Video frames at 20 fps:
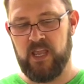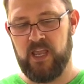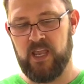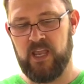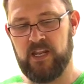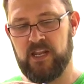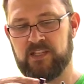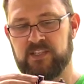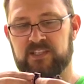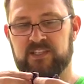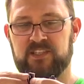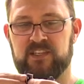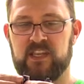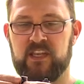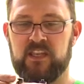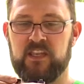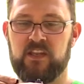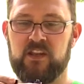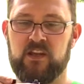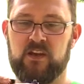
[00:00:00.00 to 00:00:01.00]
and it's,
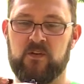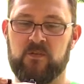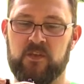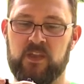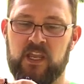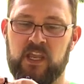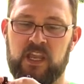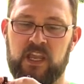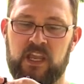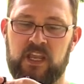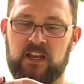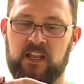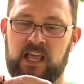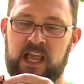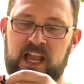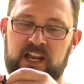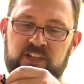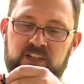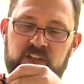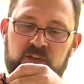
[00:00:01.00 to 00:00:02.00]
you know, it'll
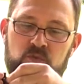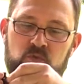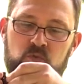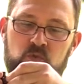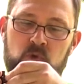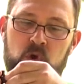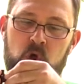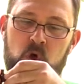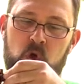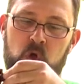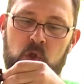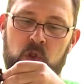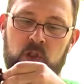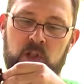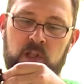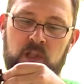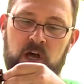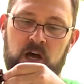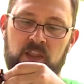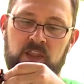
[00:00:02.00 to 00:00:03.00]
actually
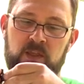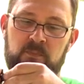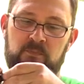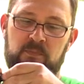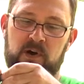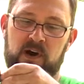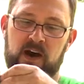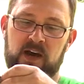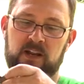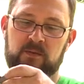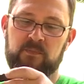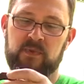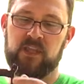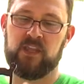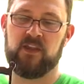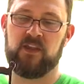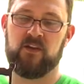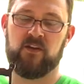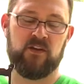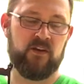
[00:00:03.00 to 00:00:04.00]
roll on the bottom
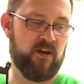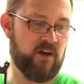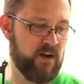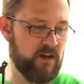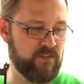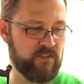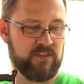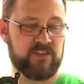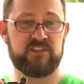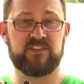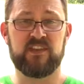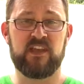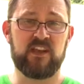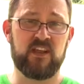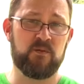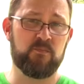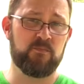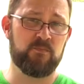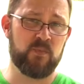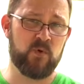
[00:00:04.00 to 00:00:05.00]
here on the
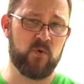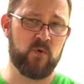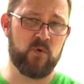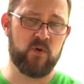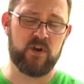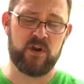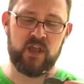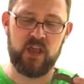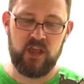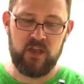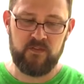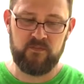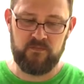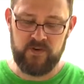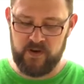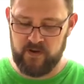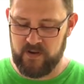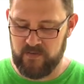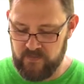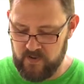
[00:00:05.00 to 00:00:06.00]
setup board.
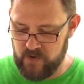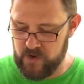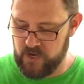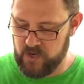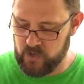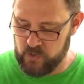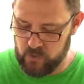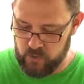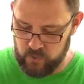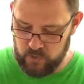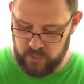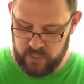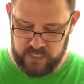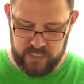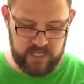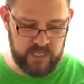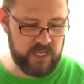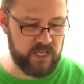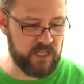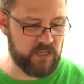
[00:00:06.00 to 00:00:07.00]
Very, very cool.
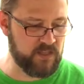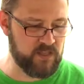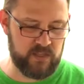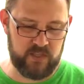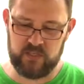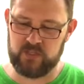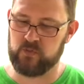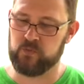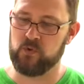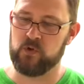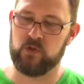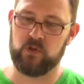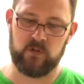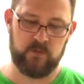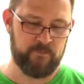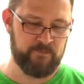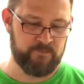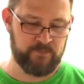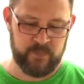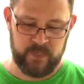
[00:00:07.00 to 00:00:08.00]
Again, this
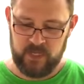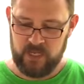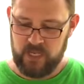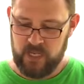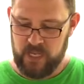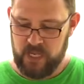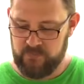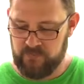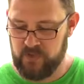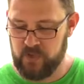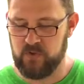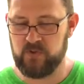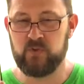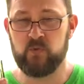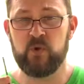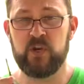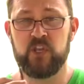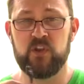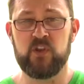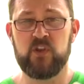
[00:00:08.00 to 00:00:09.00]
will,
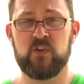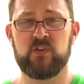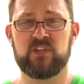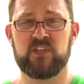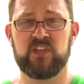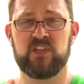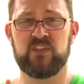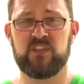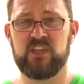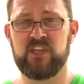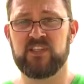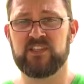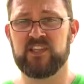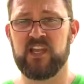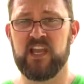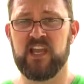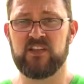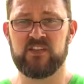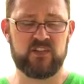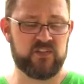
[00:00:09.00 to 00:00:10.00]
when you're using these
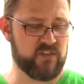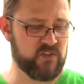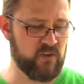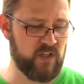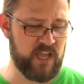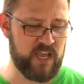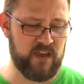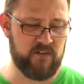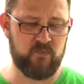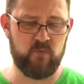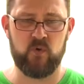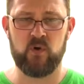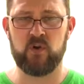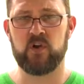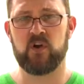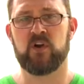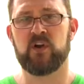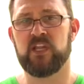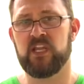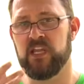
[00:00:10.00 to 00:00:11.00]
gauges, you'll have one
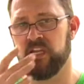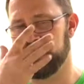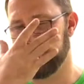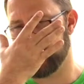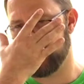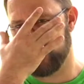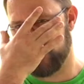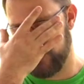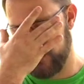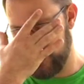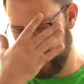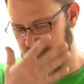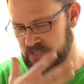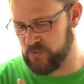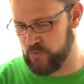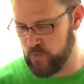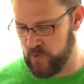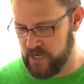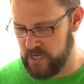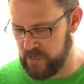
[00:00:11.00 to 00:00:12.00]
on
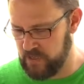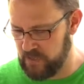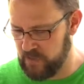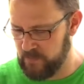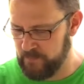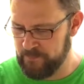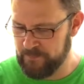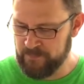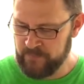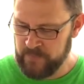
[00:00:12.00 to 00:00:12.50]
each wheel.